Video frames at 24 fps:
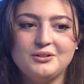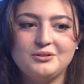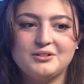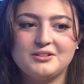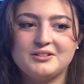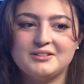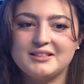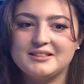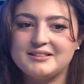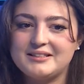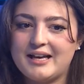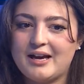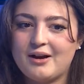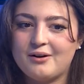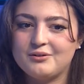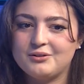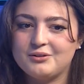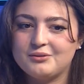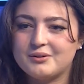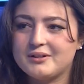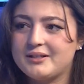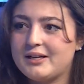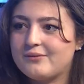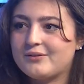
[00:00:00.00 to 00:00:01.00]
just sit down,
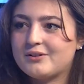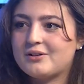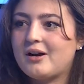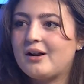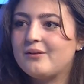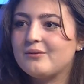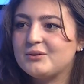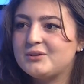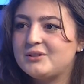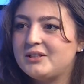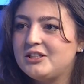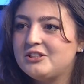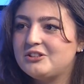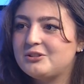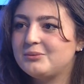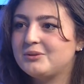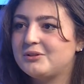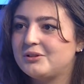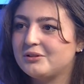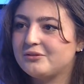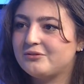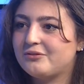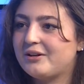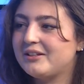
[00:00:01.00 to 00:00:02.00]
you can have a conversation
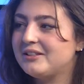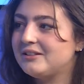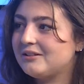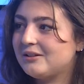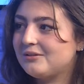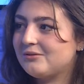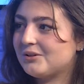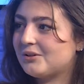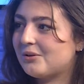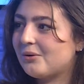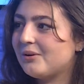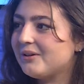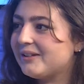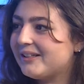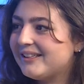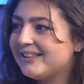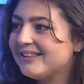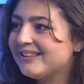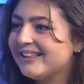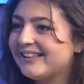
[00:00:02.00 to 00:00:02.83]
with your friends and record it.